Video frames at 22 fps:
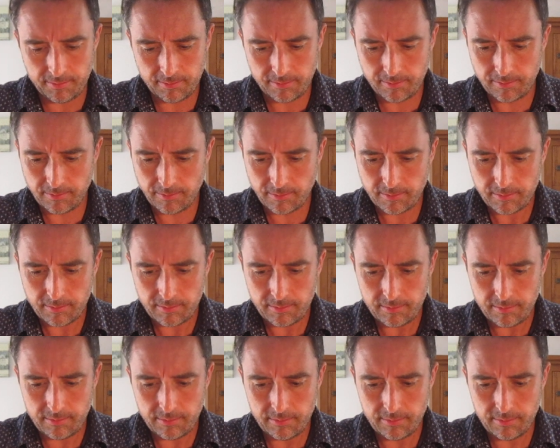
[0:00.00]

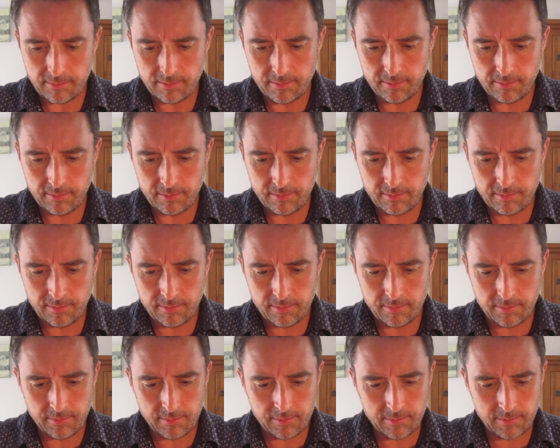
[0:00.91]

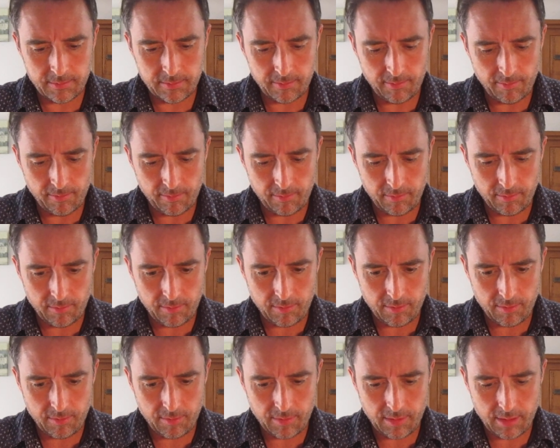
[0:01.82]

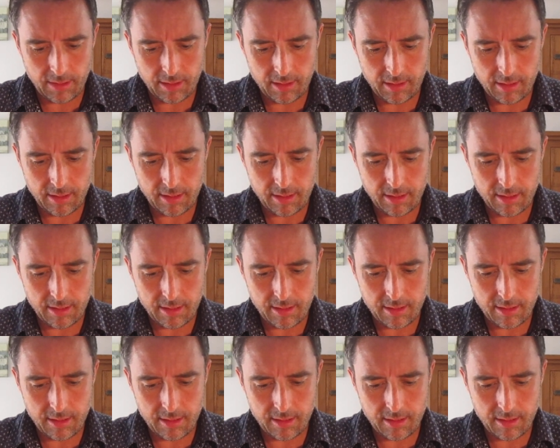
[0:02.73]
Nobody speaks.